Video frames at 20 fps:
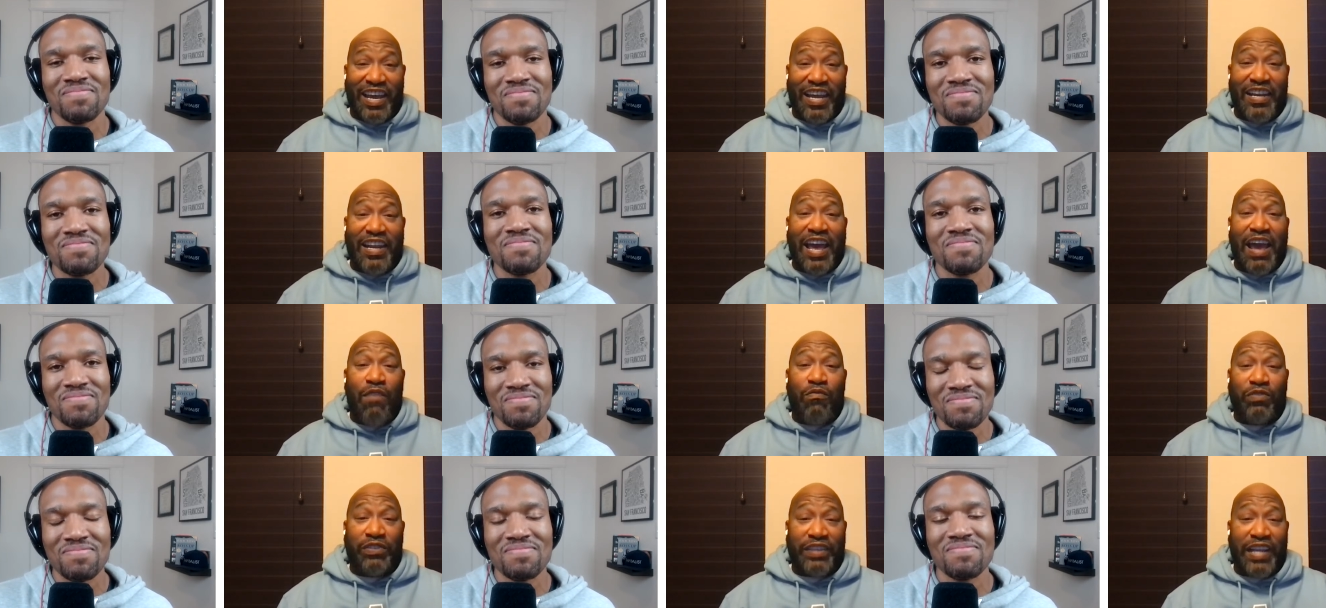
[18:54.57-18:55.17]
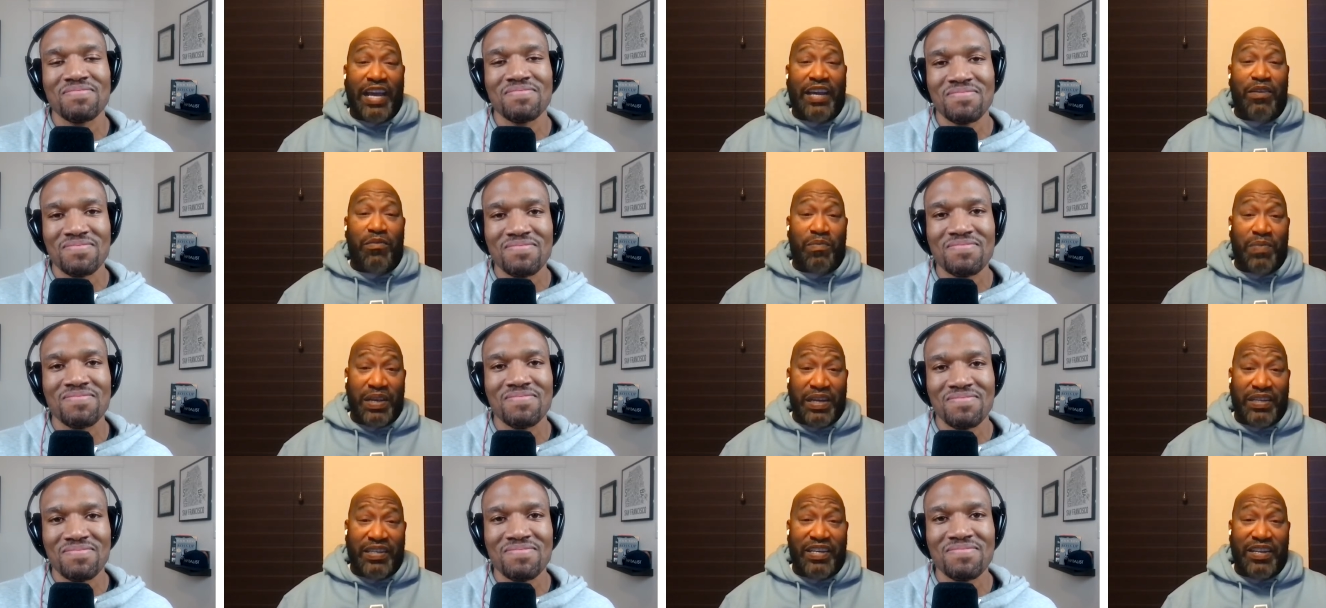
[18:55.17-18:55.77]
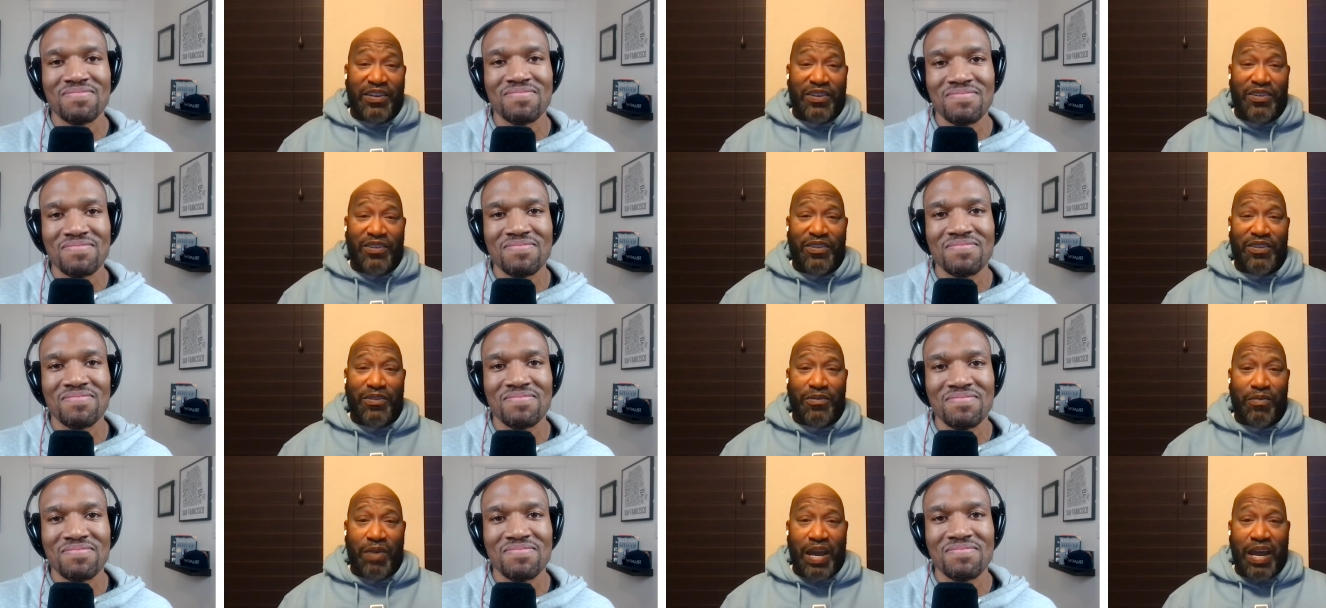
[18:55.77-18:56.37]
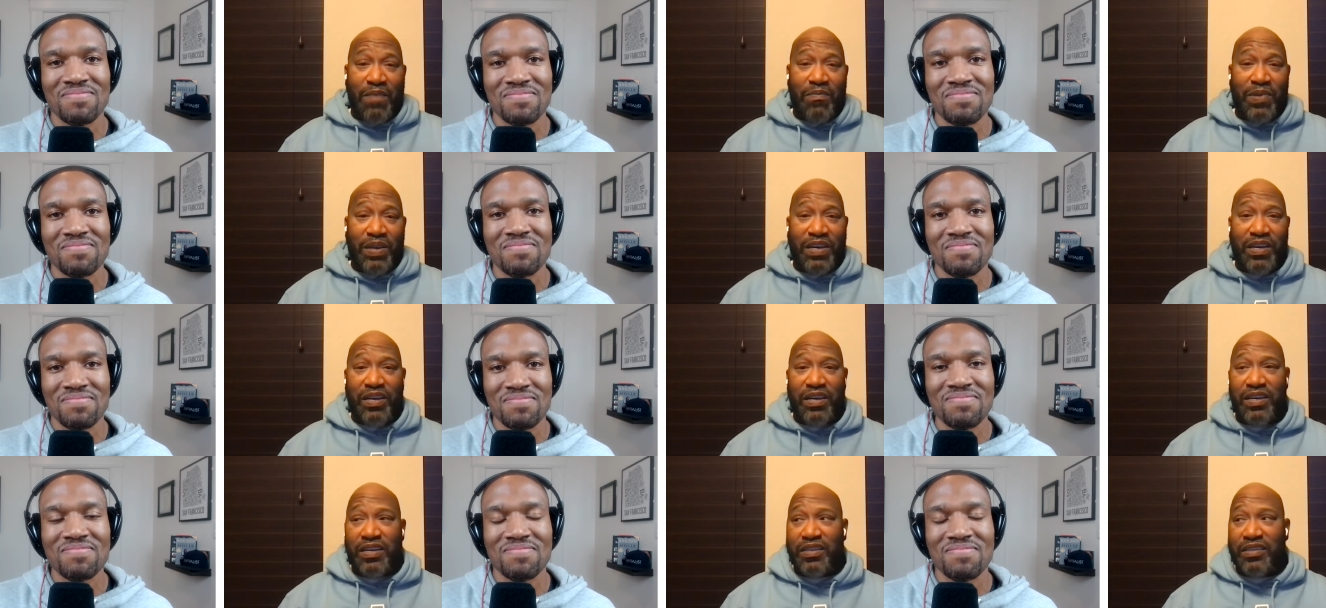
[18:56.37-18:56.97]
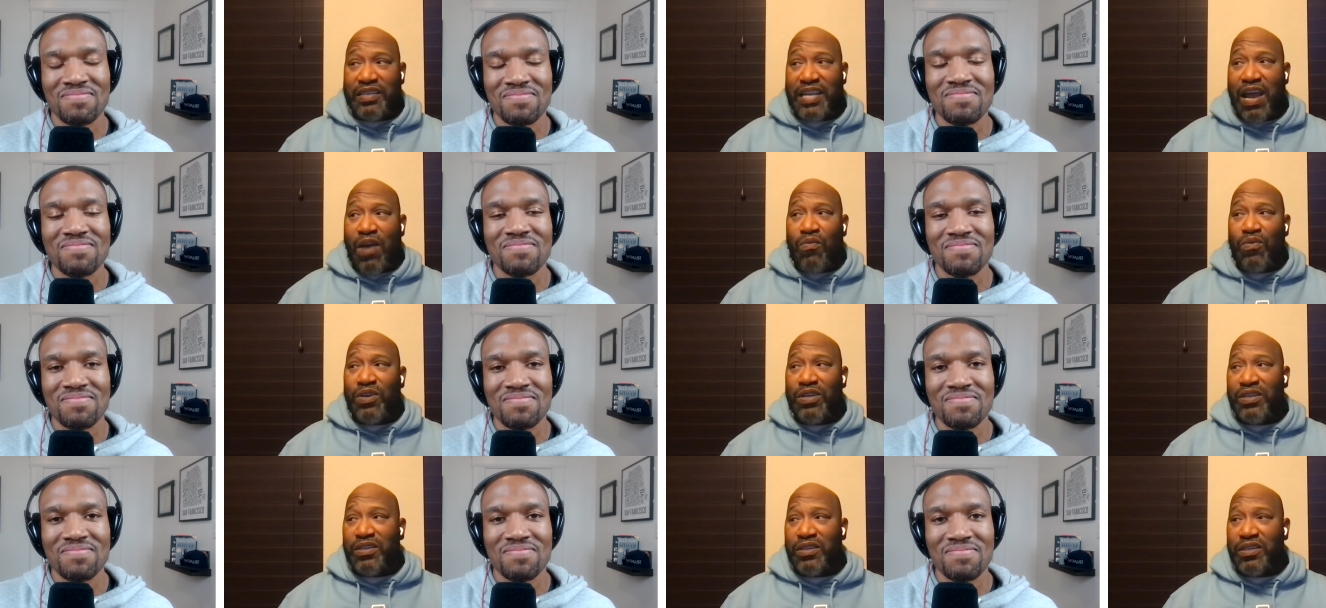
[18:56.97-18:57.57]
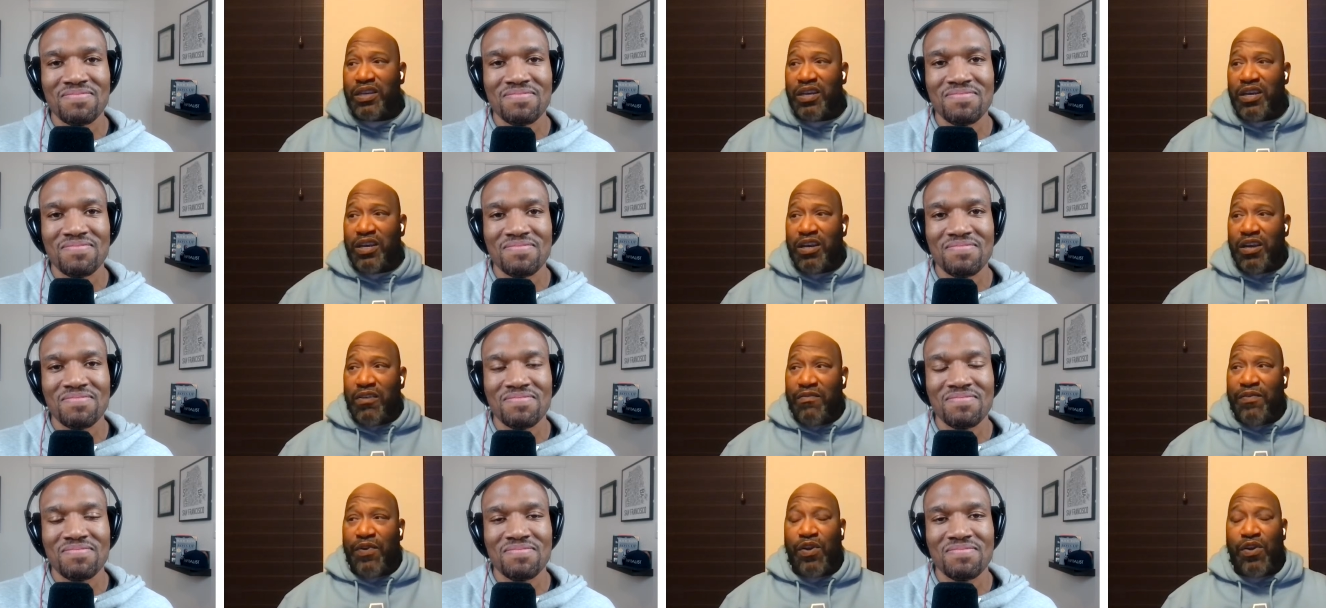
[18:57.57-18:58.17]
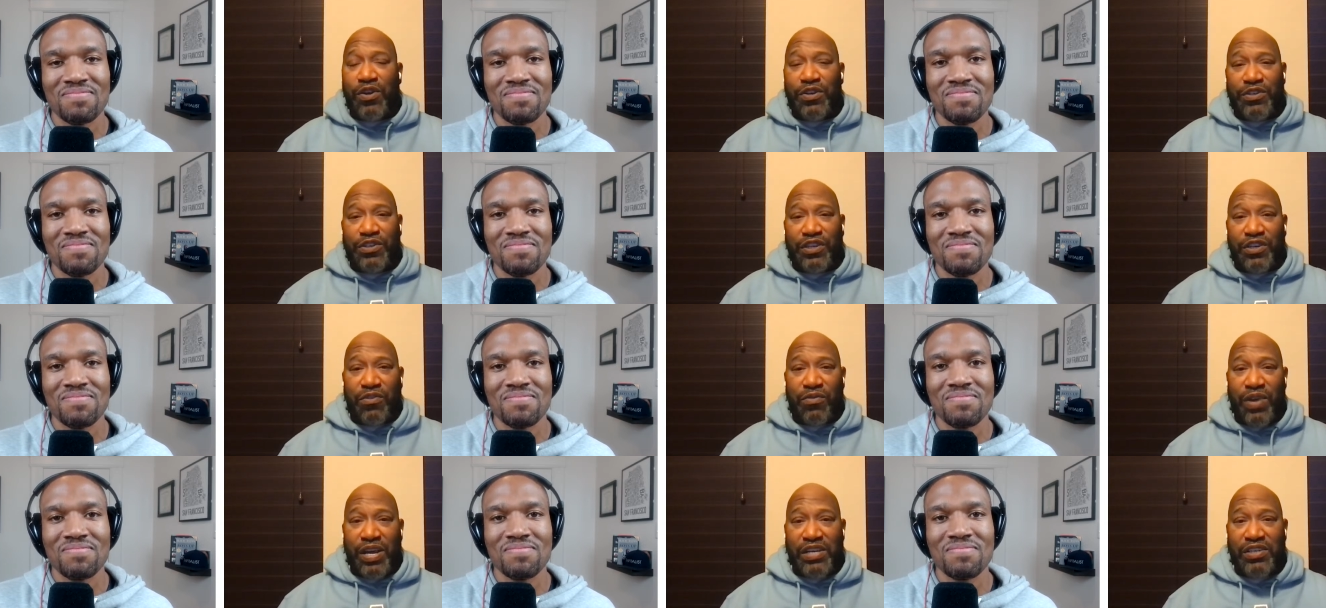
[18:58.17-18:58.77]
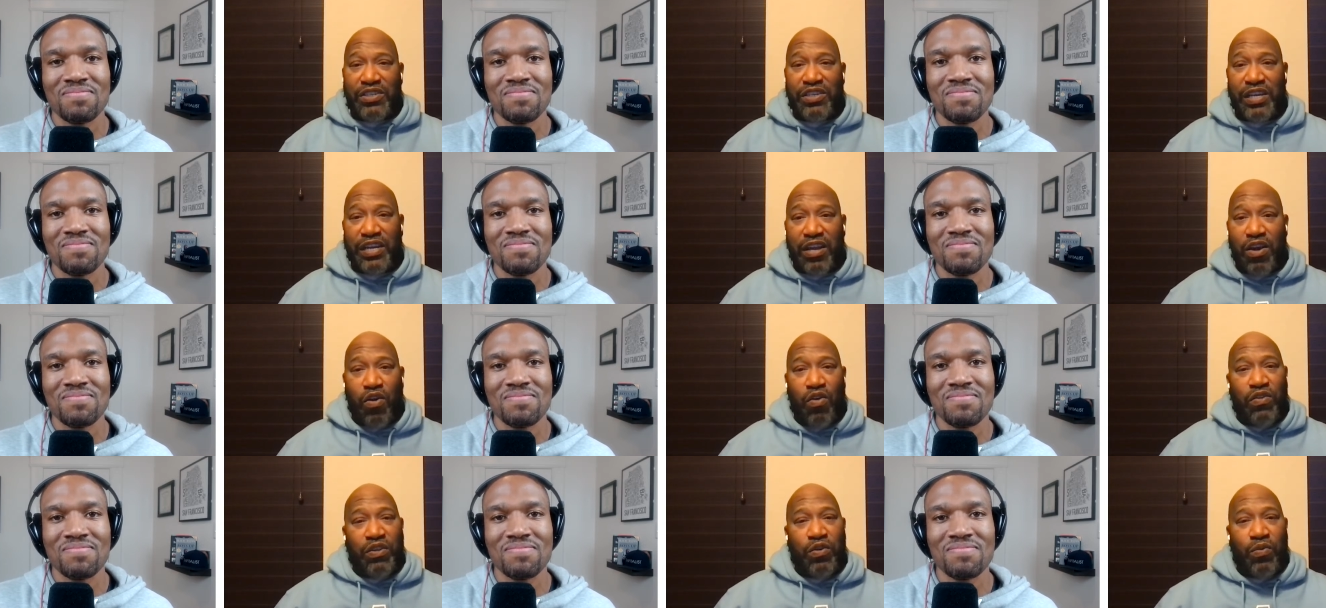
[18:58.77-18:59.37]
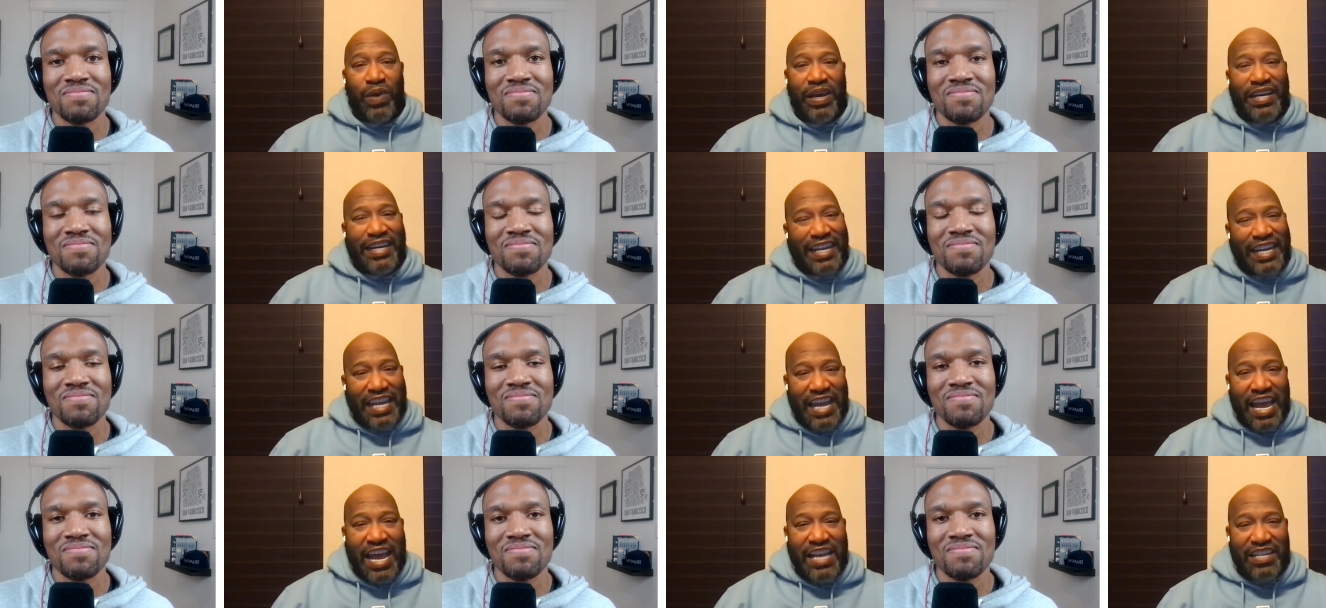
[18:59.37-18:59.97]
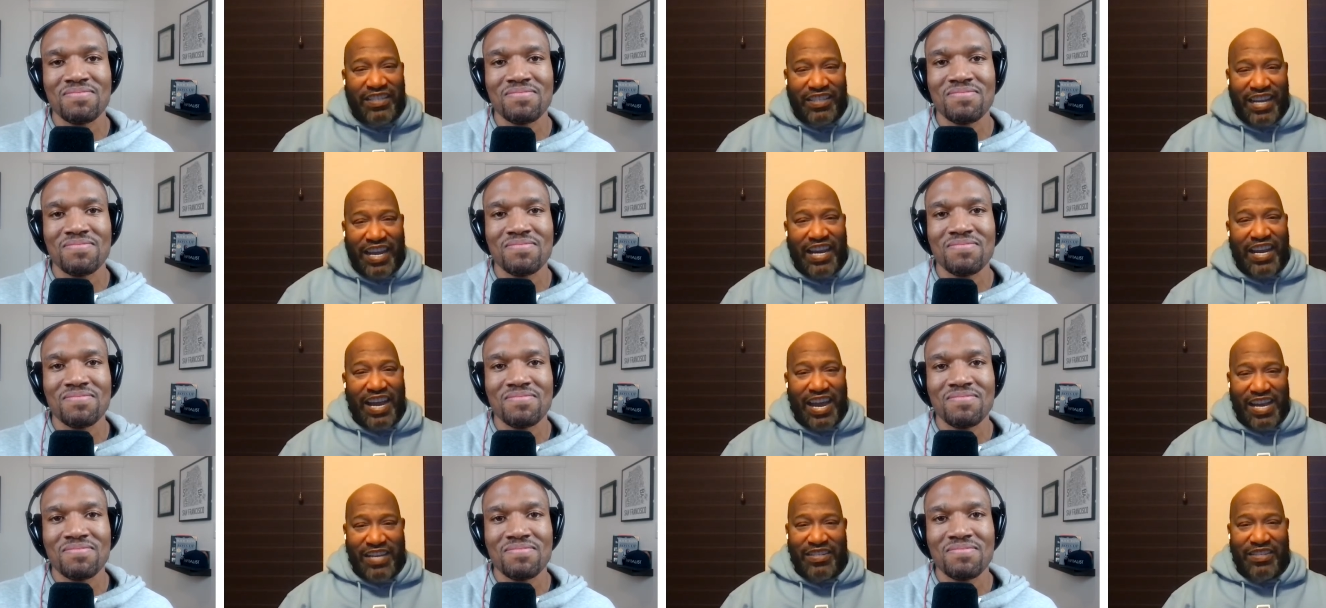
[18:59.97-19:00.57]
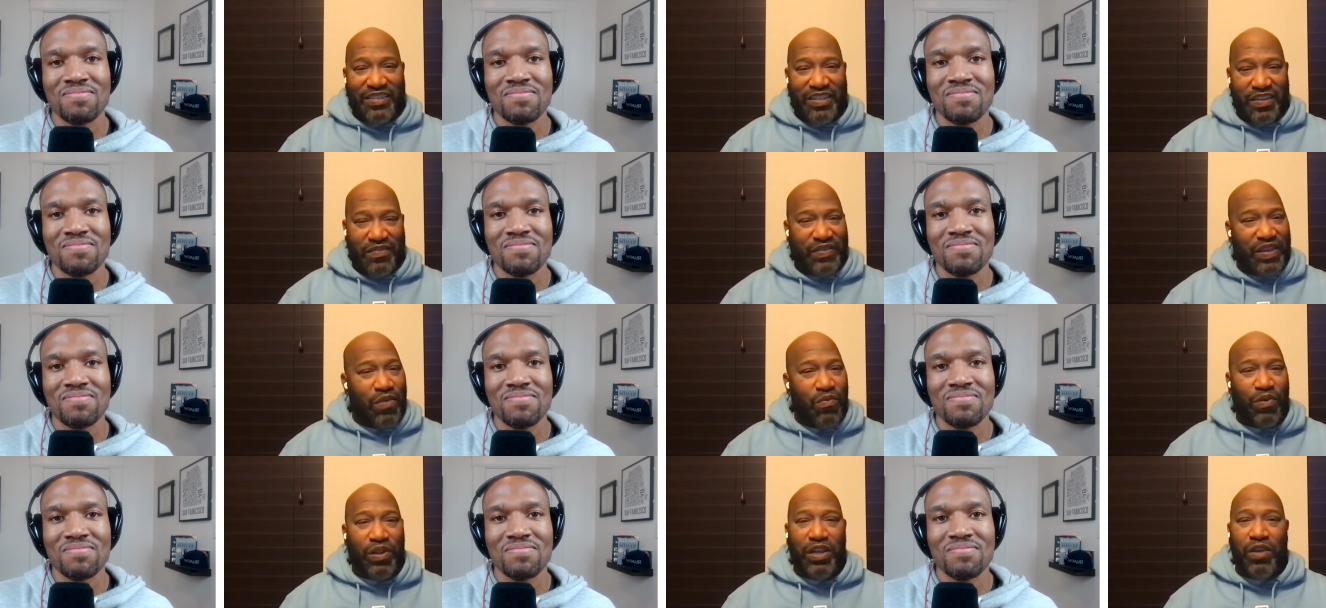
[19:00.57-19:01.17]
Speaker 1: And that was like a big deal, right? Because that was, for her generation, the only way to gauge that kind of stuff. They